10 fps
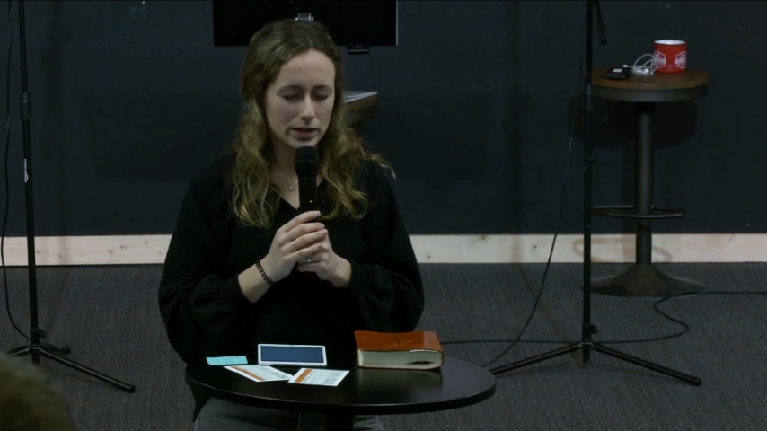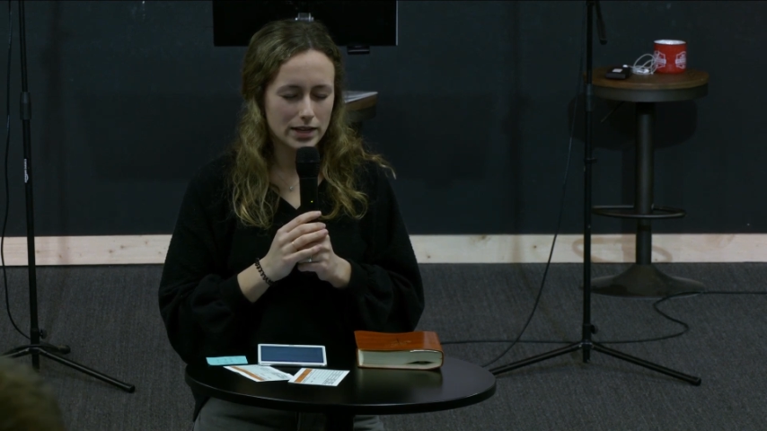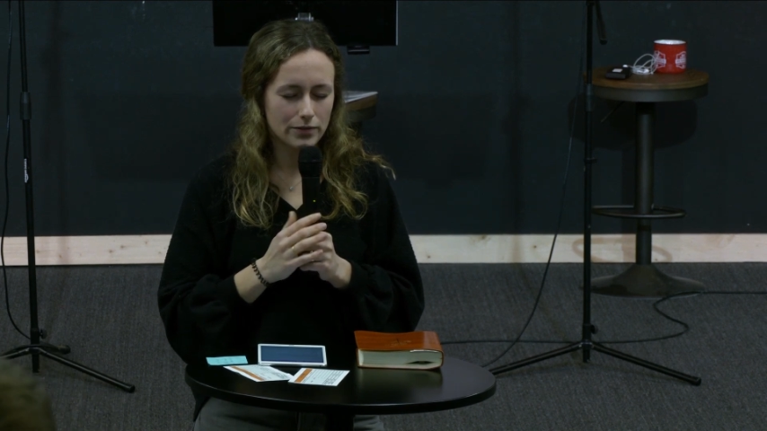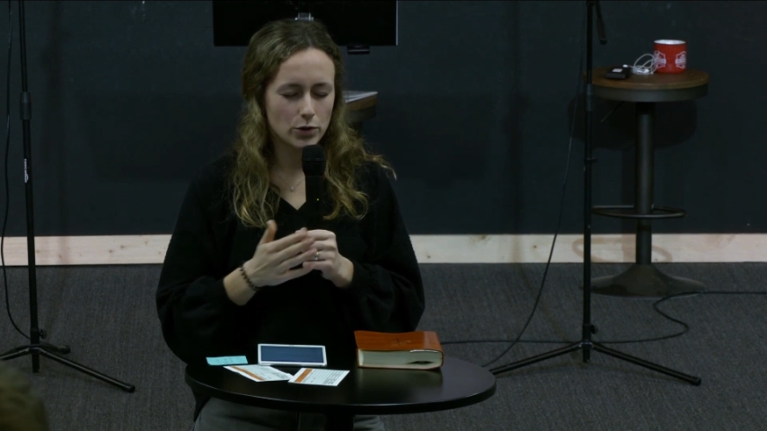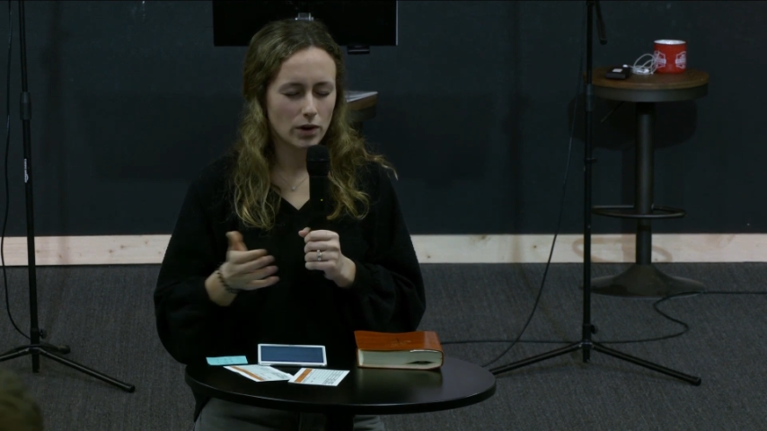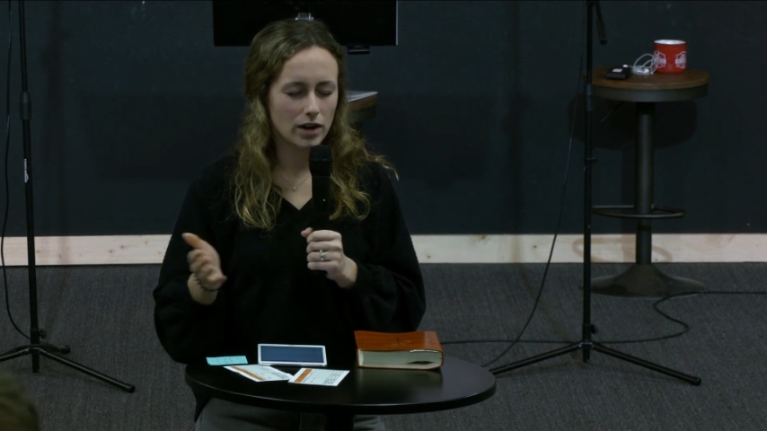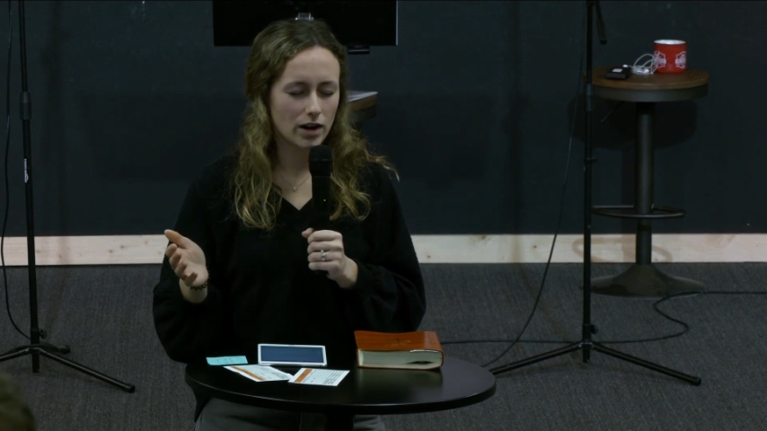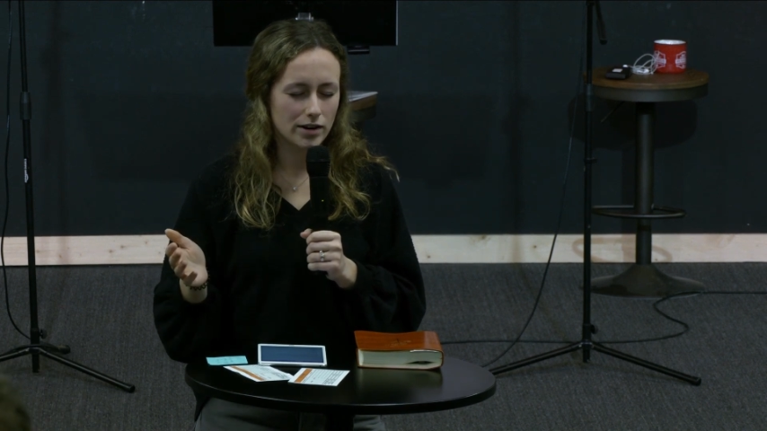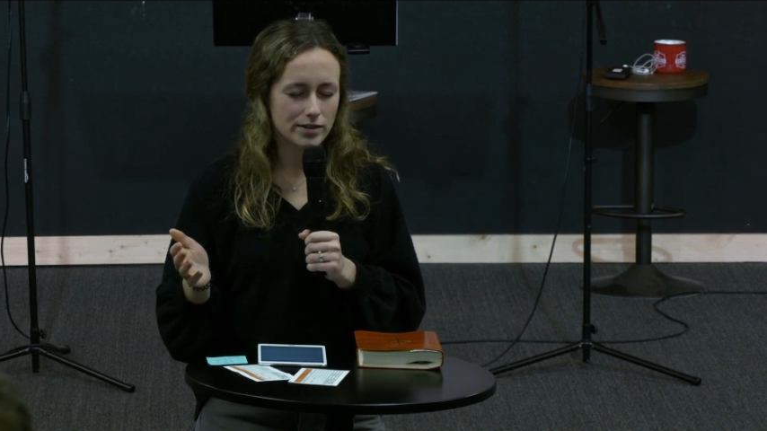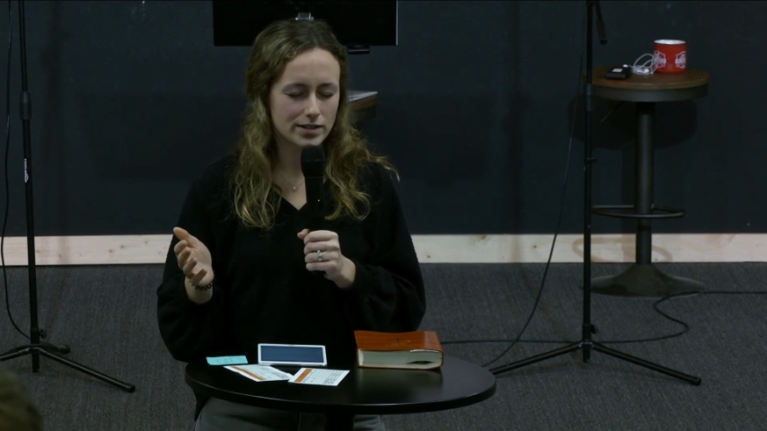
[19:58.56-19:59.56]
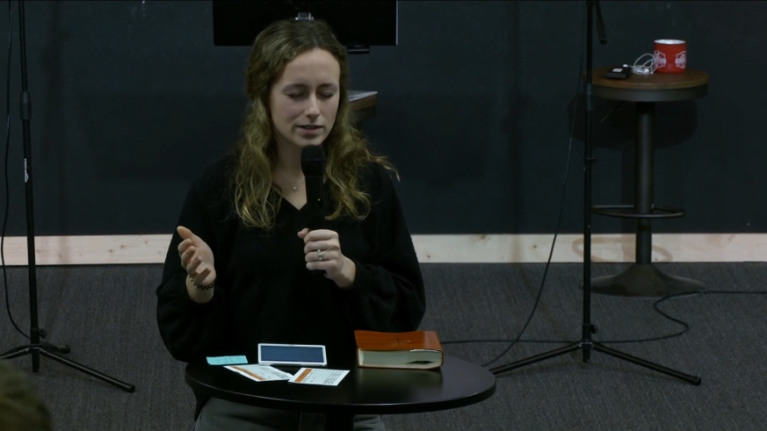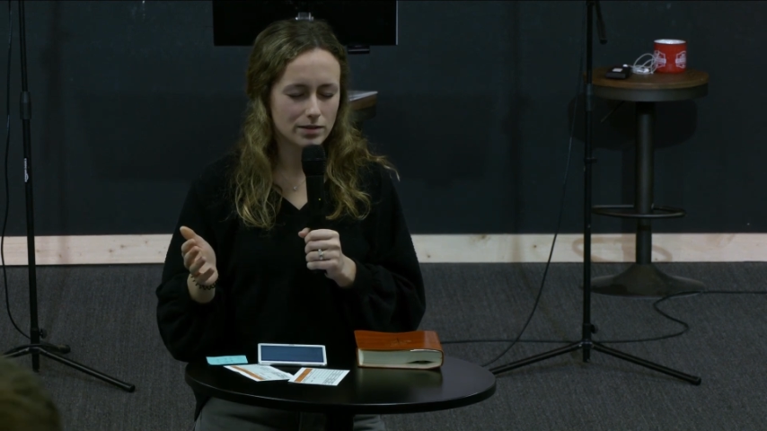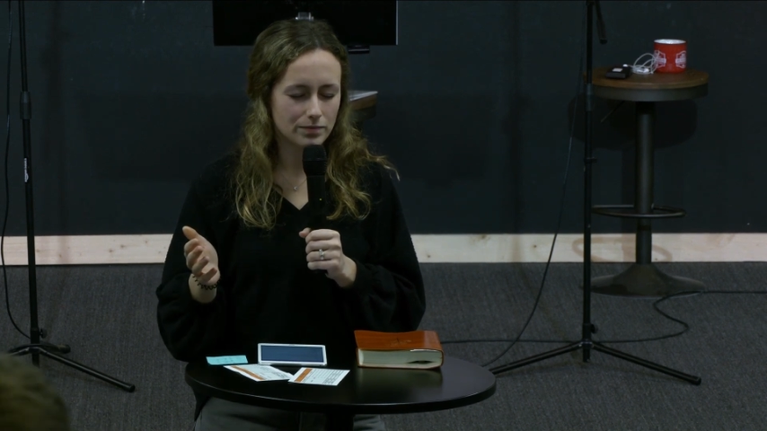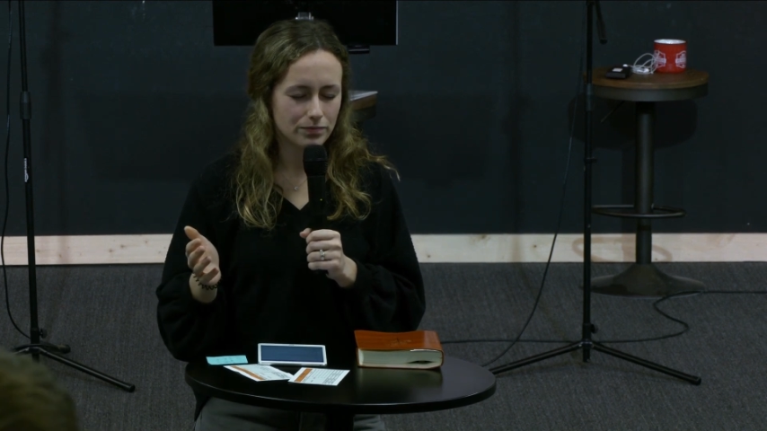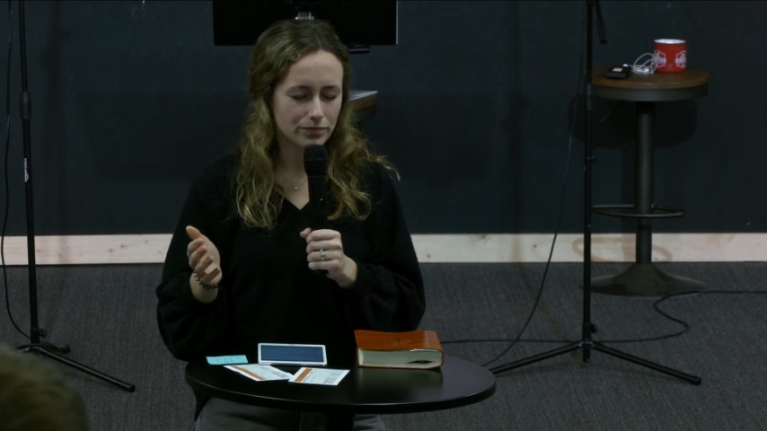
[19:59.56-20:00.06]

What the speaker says: We give you our hearts.